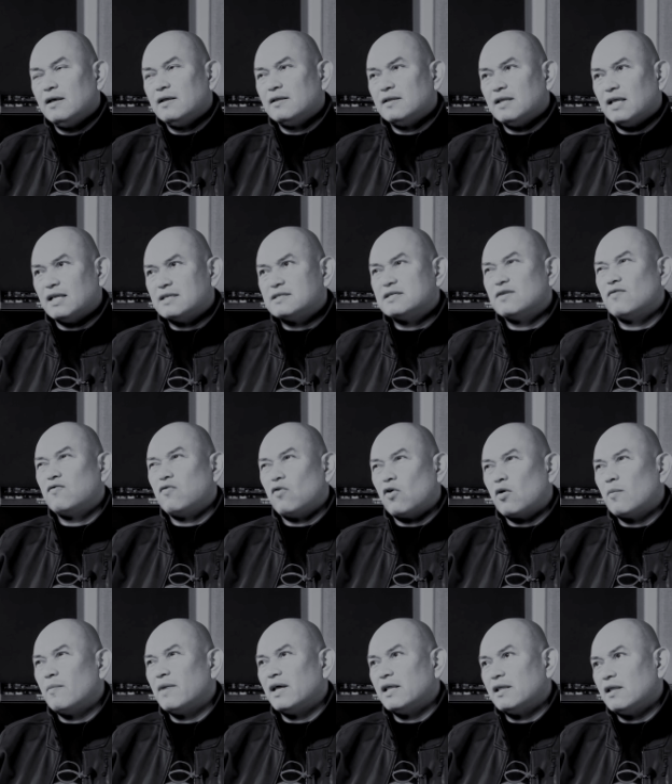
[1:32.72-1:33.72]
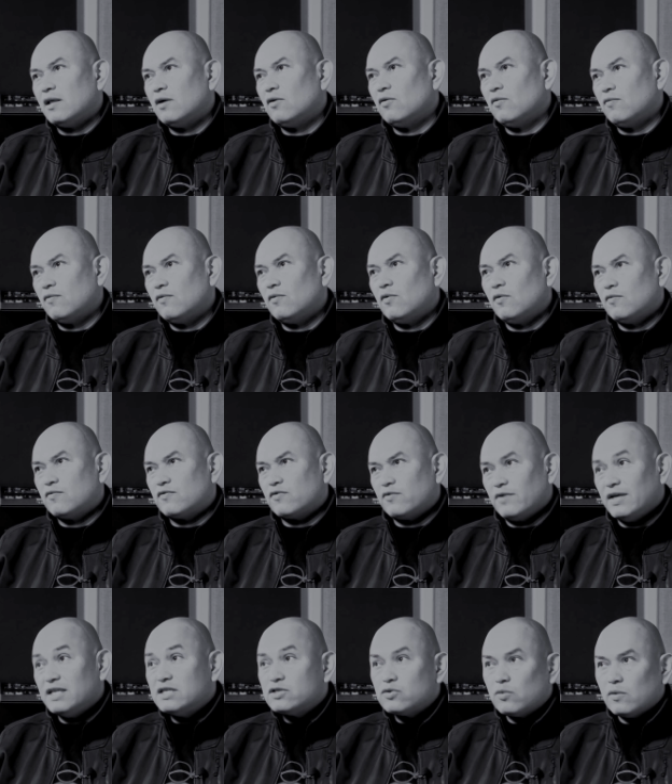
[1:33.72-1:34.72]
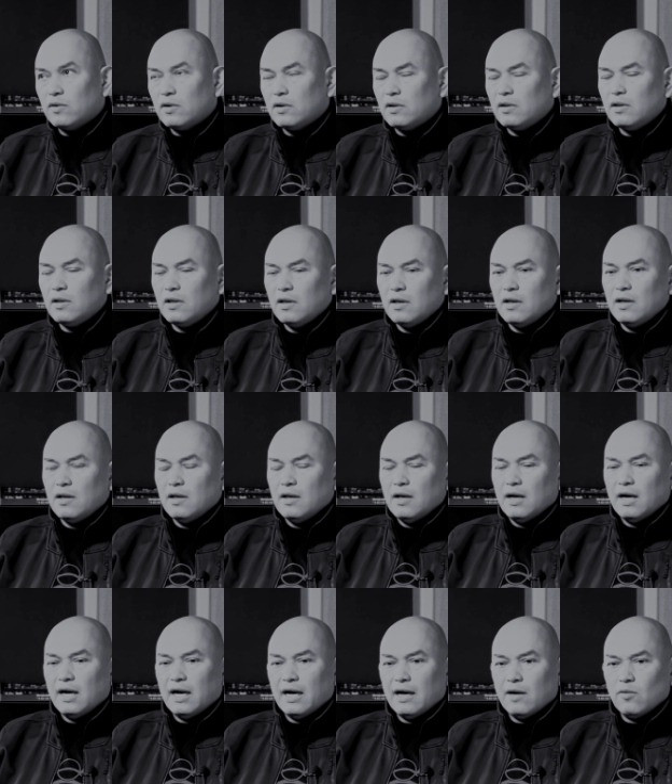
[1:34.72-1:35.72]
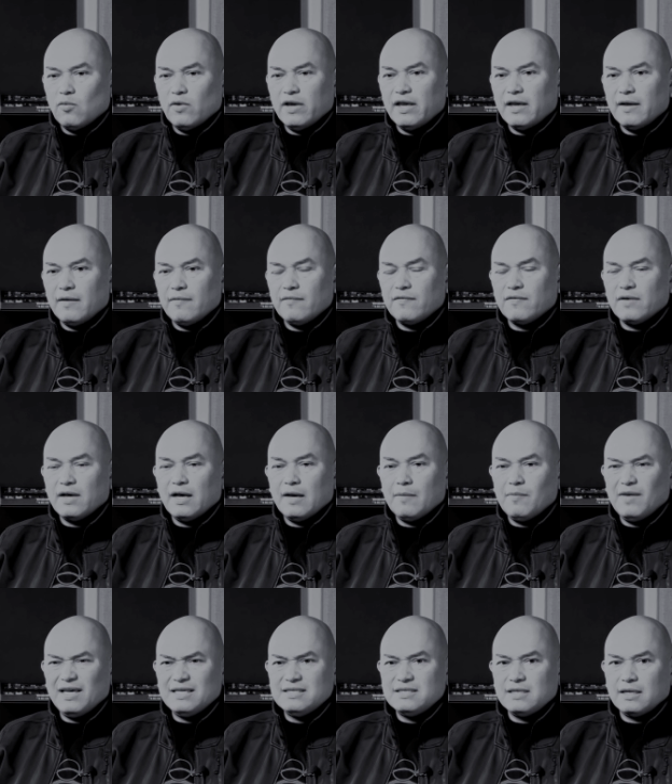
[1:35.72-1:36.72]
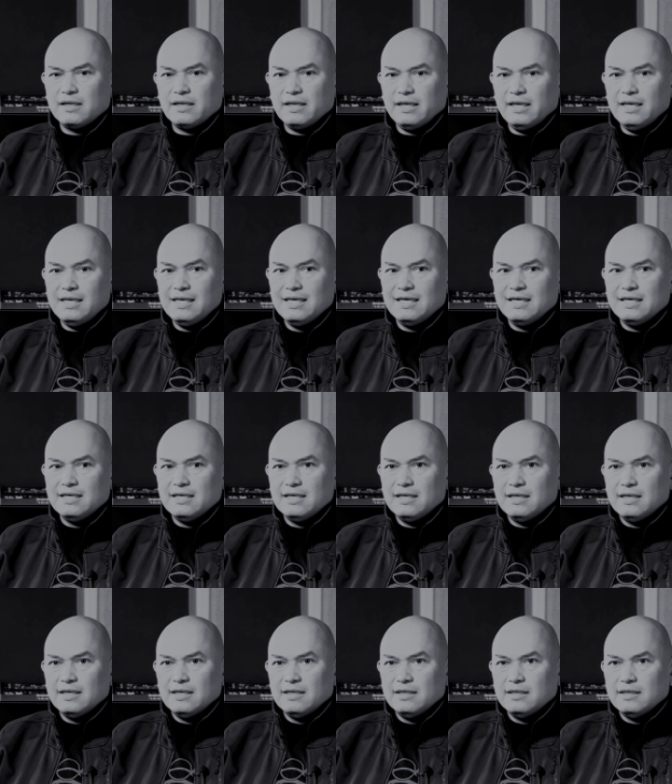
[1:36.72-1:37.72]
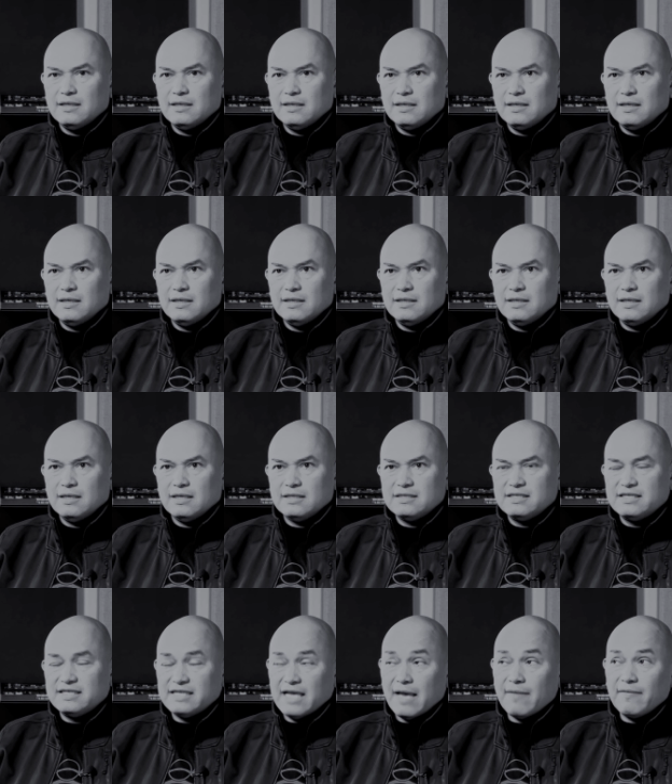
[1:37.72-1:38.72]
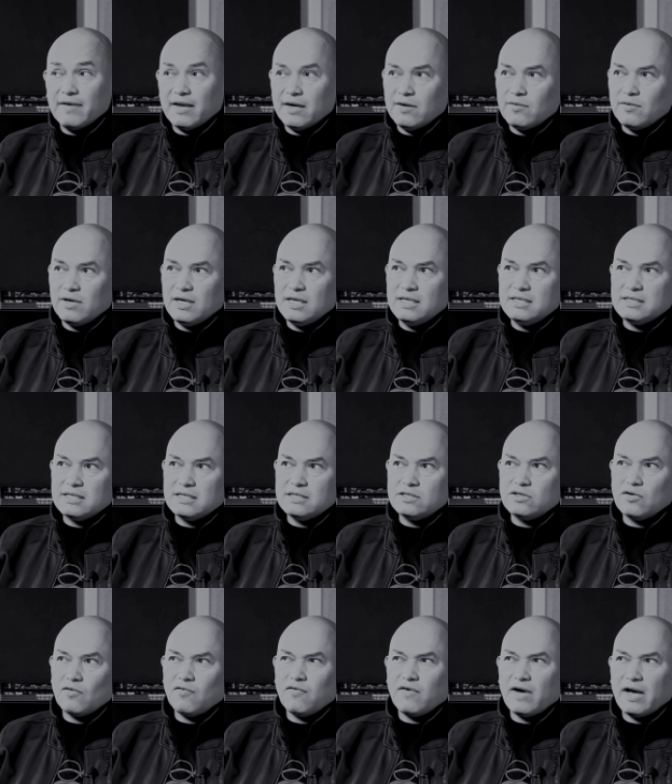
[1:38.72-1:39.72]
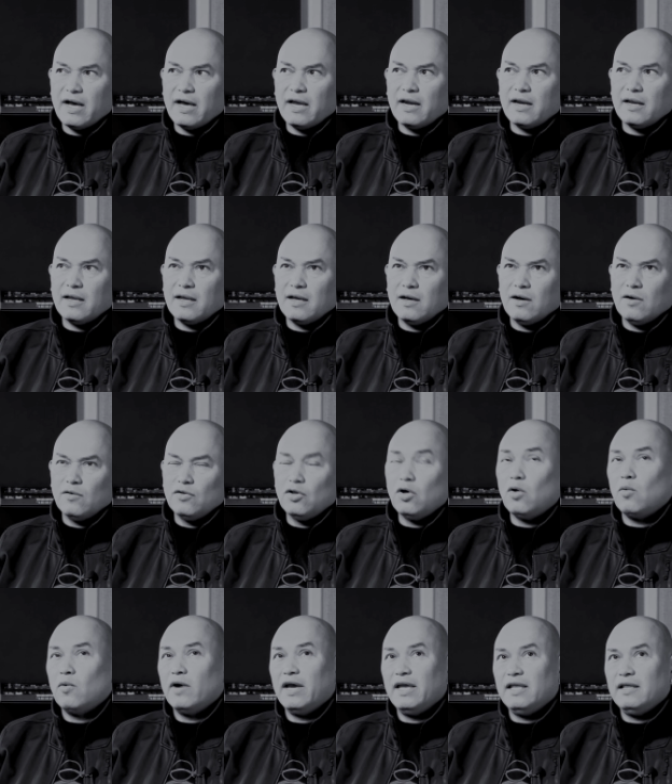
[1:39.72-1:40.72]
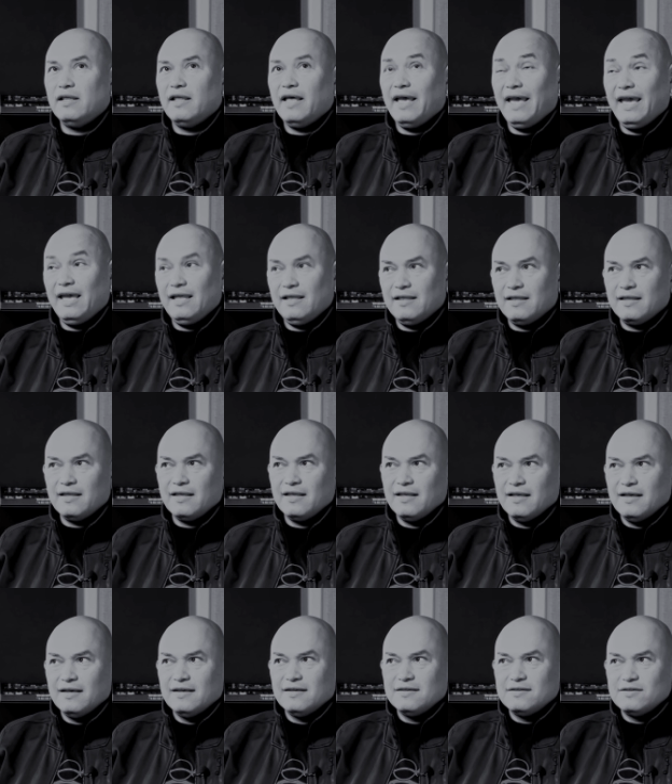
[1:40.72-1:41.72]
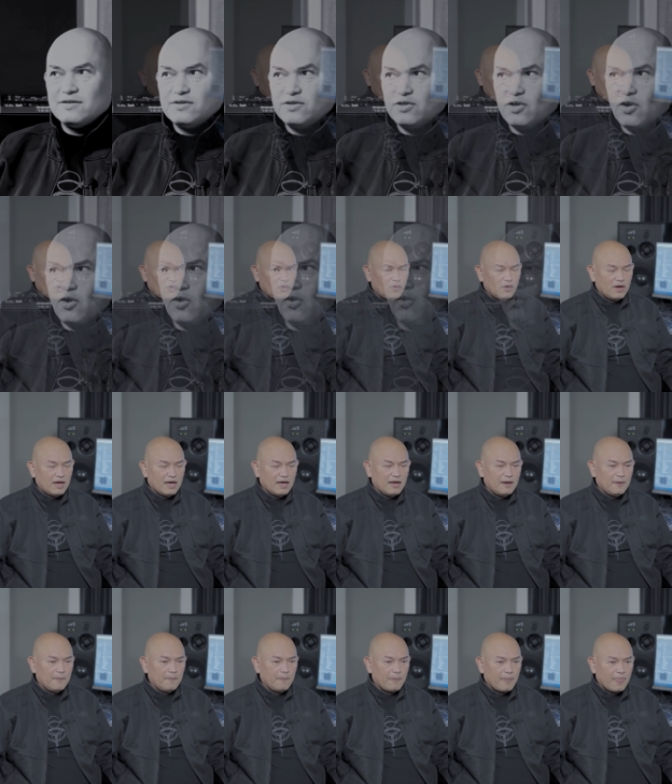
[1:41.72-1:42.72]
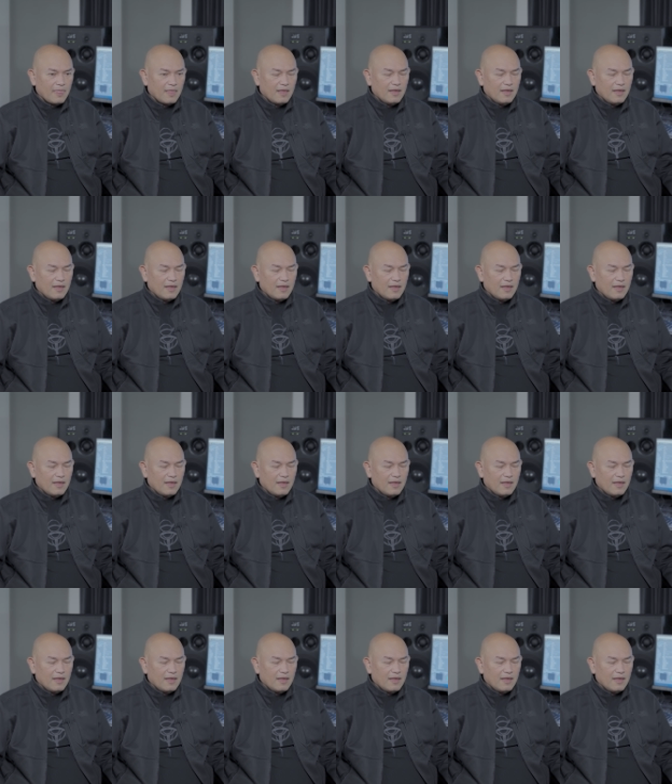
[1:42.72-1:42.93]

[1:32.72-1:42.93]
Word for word: That's the format of, of Ritual. Uh, we have uh, basically seven releases so far. No, wait, eight. So um,